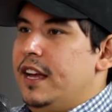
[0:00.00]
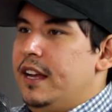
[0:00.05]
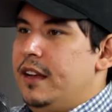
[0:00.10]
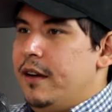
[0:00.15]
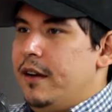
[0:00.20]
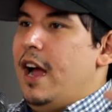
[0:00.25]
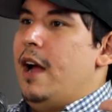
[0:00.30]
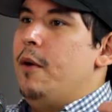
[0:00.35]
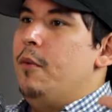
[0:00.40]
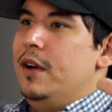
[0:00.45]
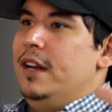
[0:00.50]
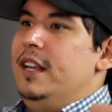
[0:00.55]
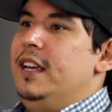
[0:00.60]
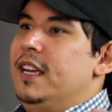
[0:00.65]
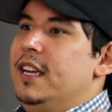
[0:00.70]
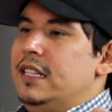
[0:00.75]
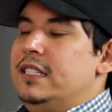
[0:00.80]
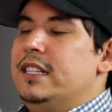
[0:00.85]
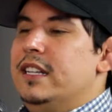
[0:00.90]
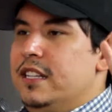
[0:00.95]
I want to
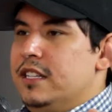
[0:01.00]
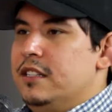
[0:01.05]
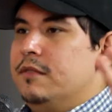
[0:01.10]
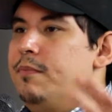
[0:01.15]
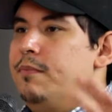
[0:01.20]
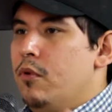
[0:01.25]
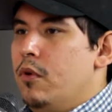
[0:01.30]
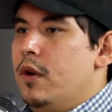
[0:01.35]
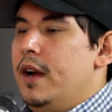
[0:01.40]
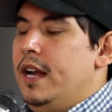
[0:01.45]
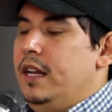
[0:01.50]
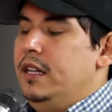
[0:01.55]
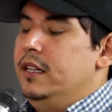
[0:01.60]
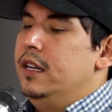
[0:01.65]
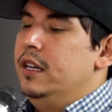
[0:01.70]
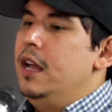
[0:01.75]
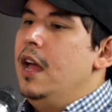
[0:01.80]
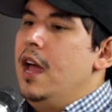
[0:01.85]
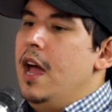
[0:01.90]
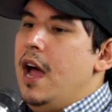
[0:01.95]
get to this point,
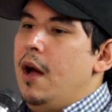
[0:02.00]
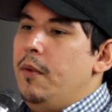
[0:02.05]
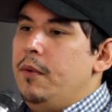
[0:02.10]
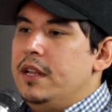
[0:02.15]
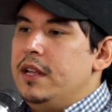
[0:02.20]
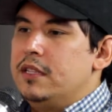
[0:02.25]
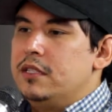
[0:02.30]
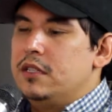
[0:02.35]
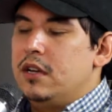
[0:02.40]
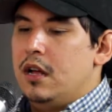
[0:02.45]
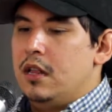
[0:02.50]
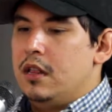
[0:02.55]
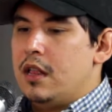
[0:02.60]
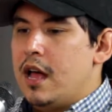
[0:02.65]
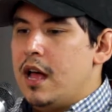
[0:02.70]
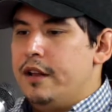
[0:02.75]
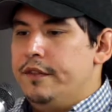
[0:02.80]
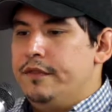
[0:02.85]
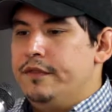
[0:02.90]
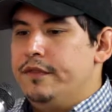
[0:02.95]
and I went and saw a
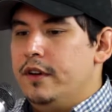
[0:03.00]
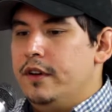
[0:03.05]
lot of